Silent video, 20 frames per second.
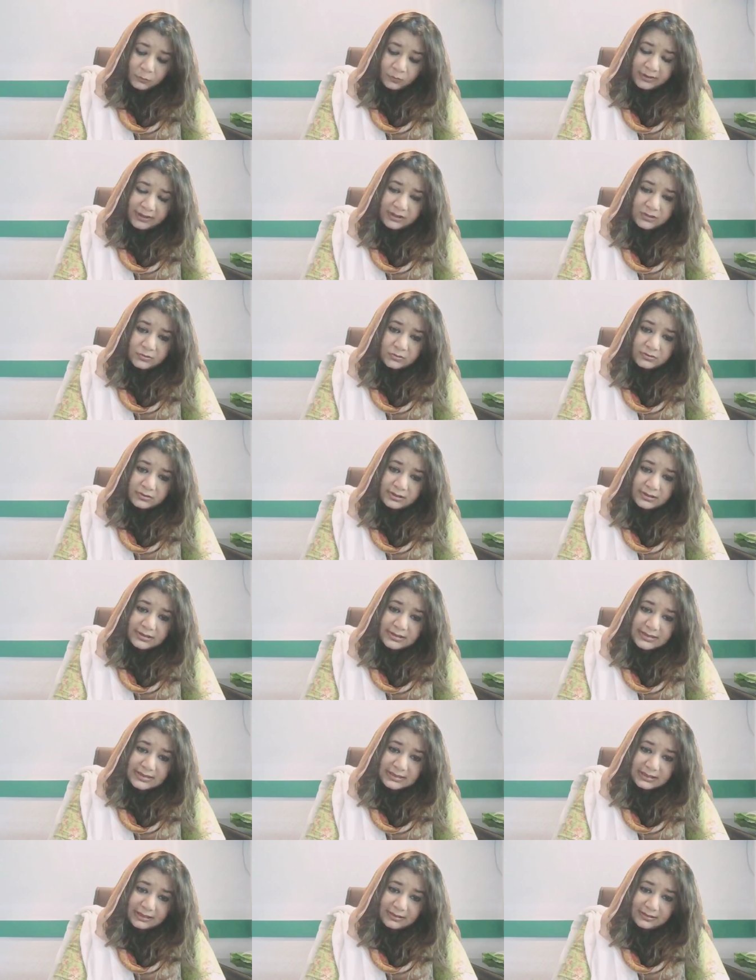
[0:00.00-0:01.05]
I don't
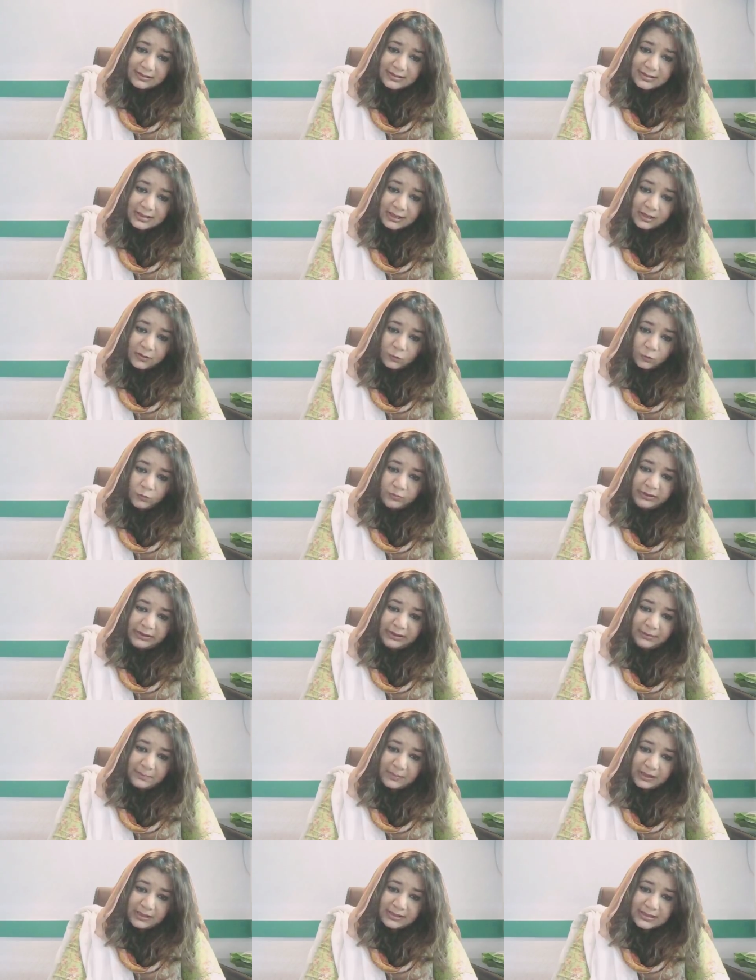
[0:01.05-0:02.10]
understand is
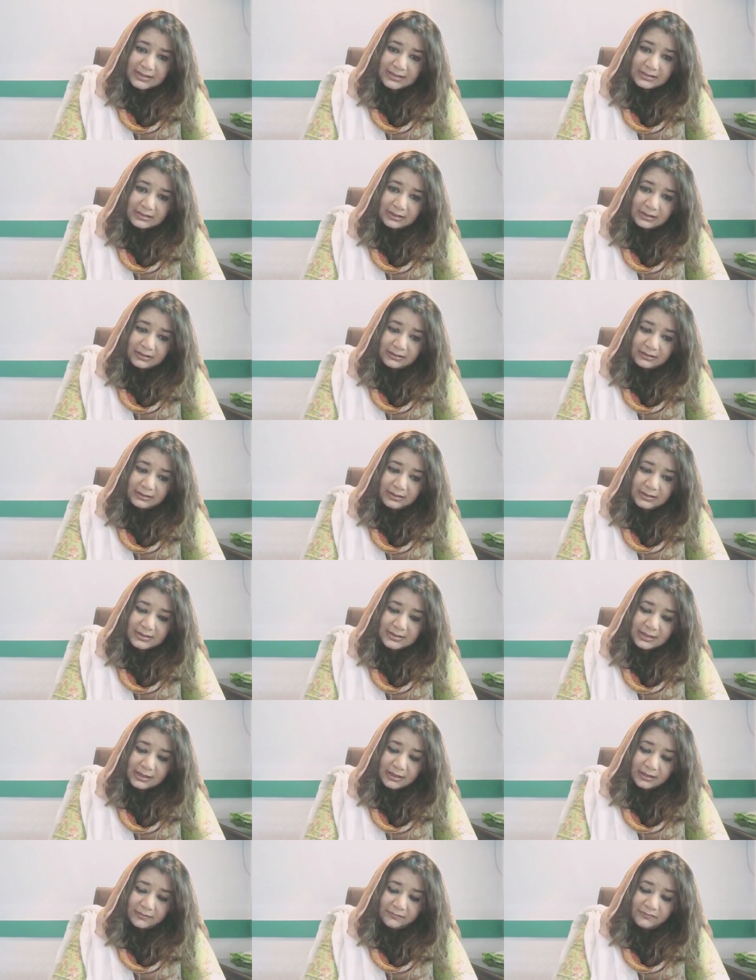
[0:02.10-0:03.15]
we Pakistanis,
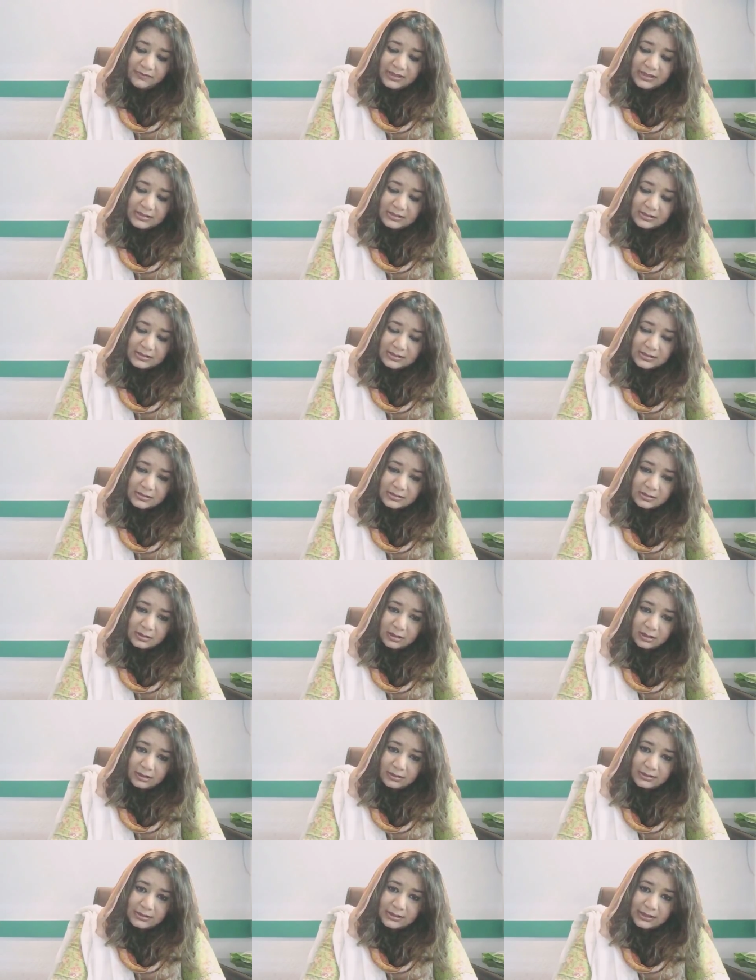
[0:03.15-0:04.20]
we just
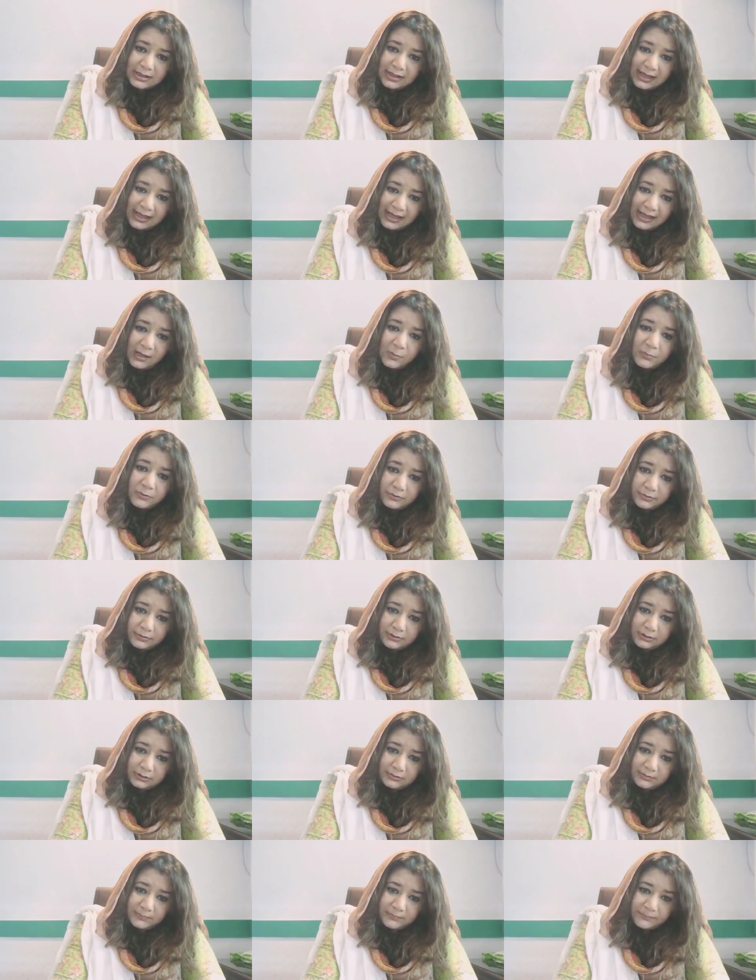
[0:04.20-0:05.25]
got hammered
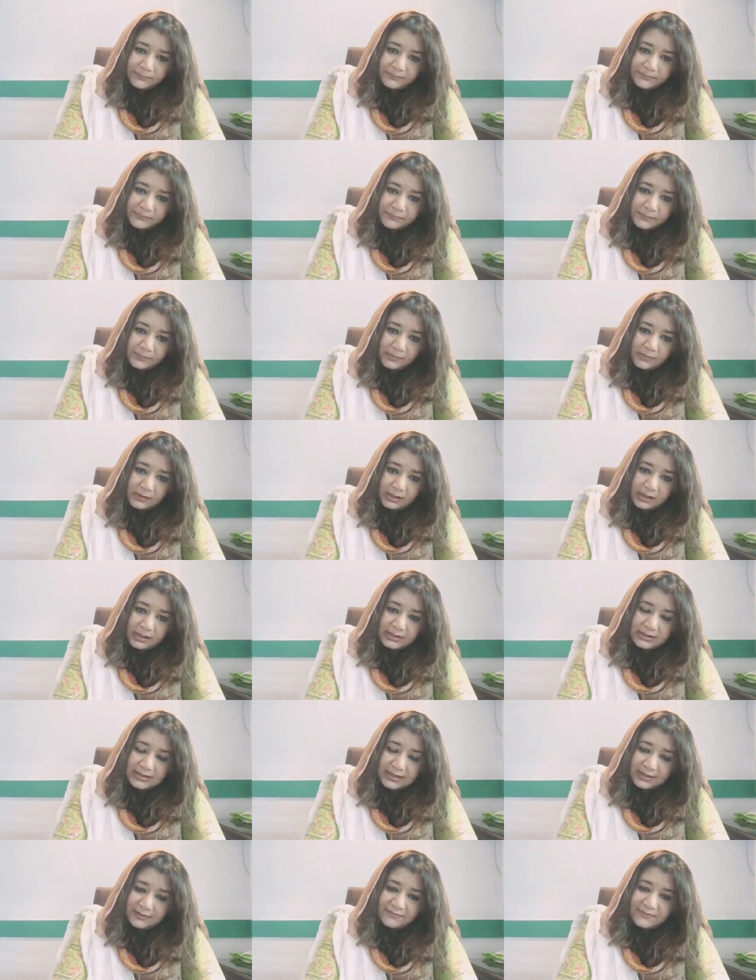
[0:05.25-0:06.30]
at
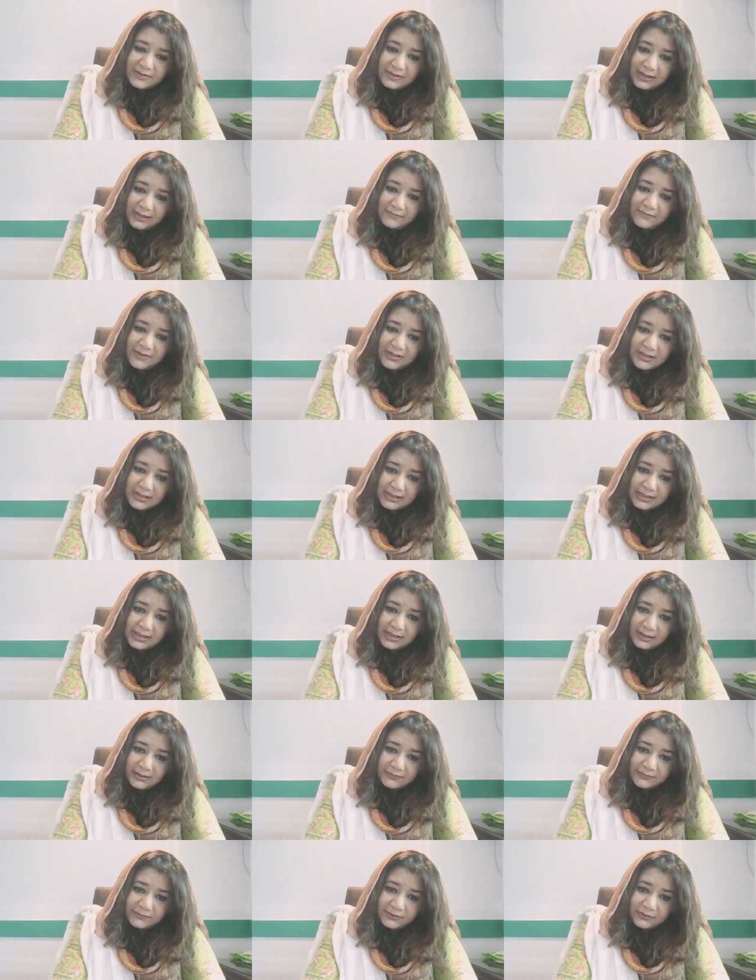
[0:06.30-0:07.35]

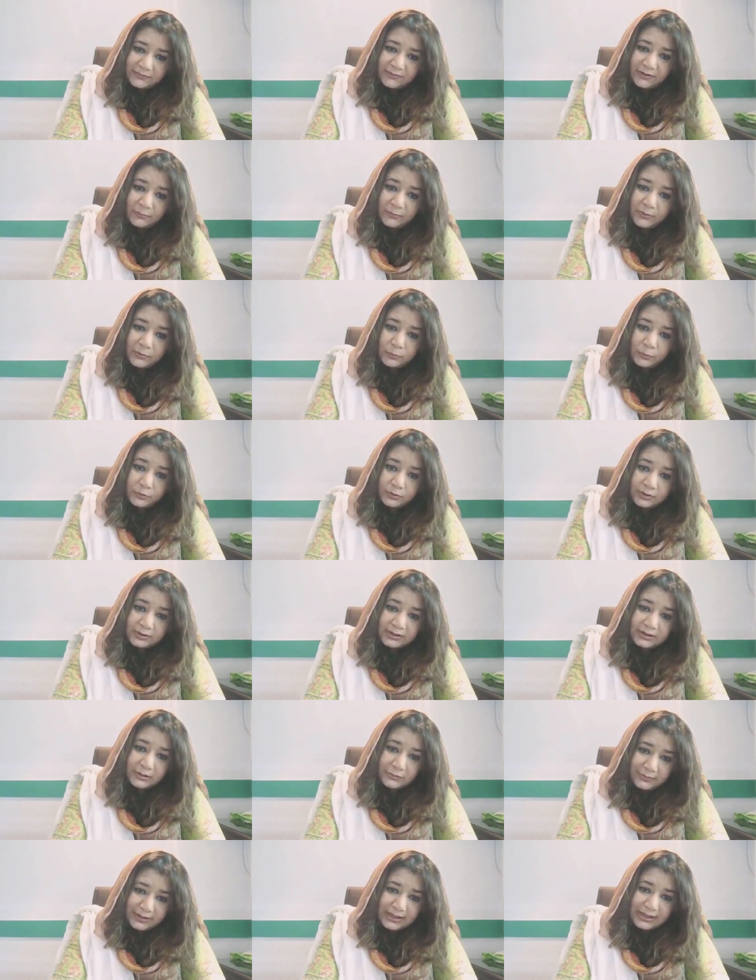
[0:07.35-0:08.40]
FATF. We have been put on the
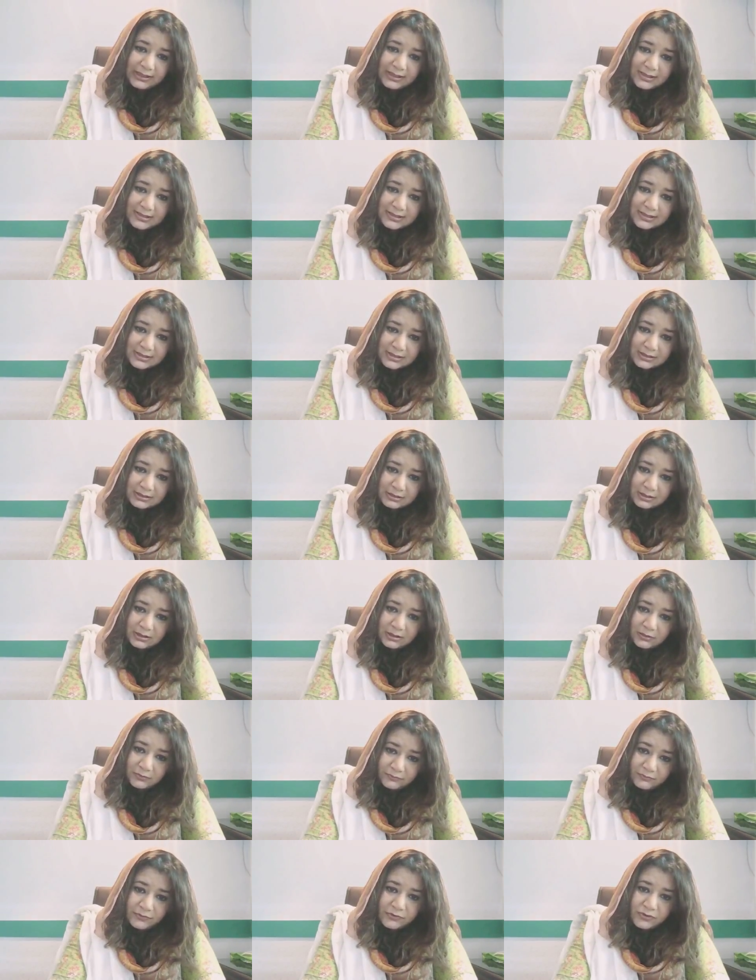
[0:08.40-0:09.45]
gray list
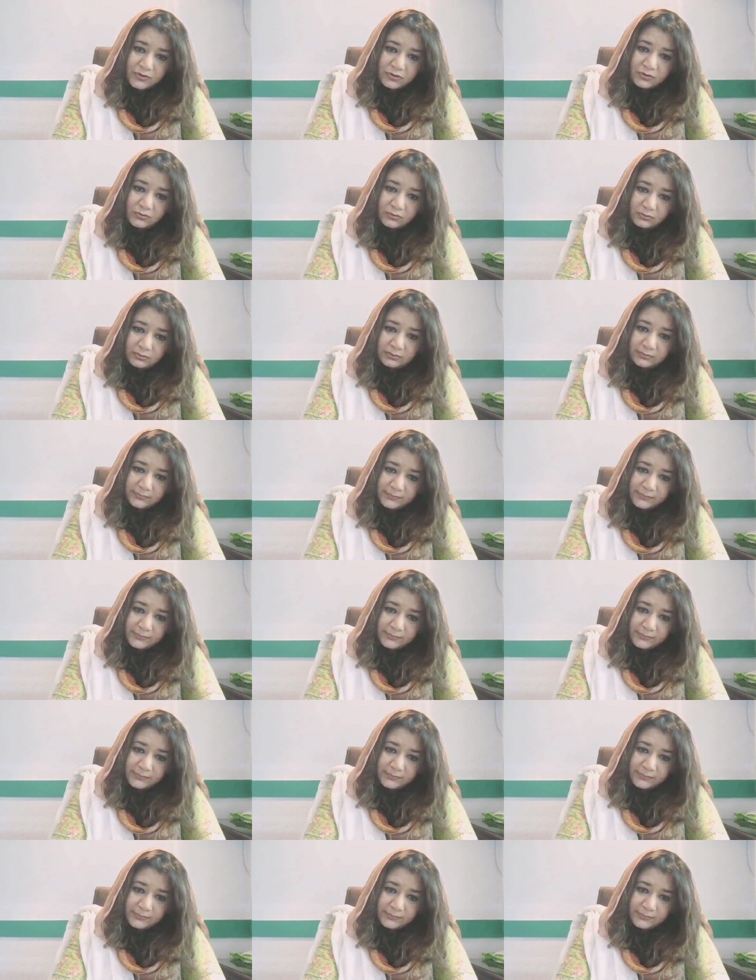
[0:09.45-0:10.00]
for June